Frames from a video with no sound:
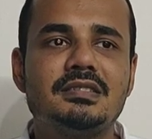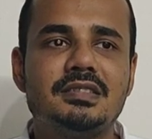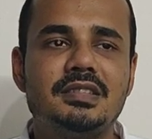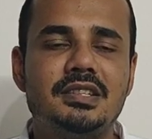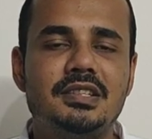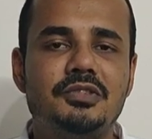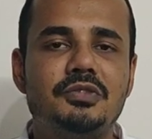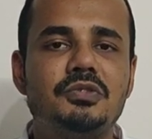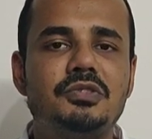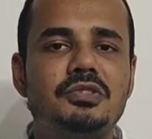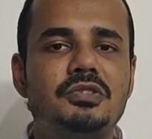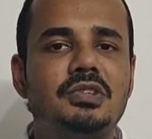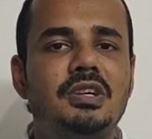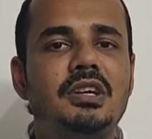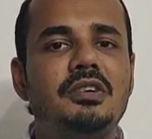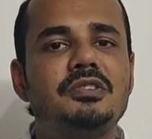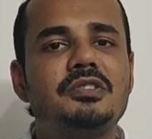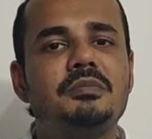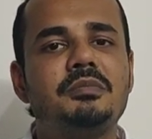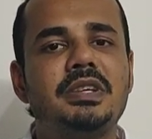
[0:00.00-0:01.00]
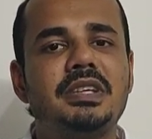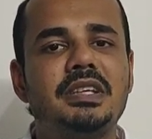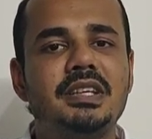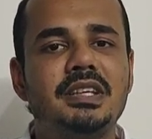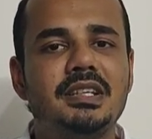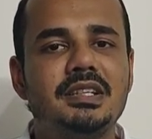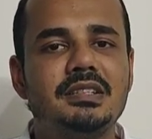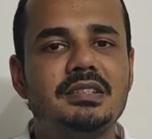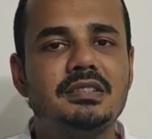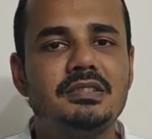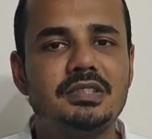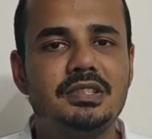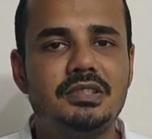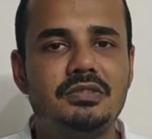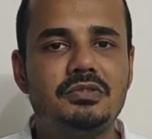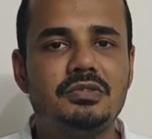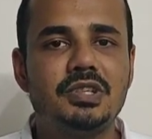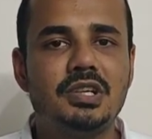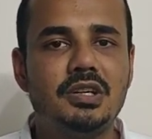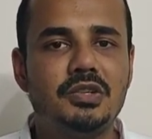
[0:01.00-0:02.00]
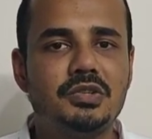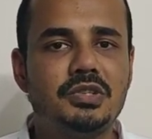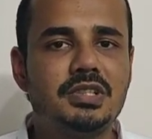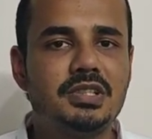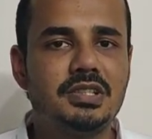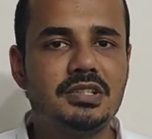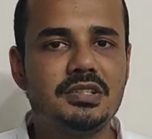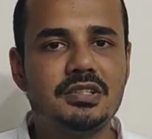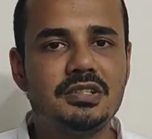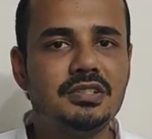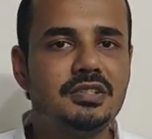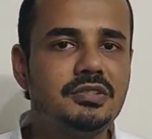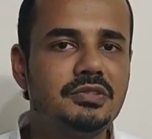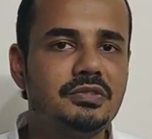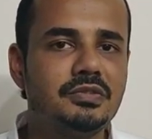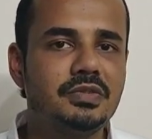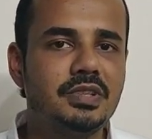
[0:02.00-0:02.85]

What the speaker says: They don't know how to begin, or they don't know how to continue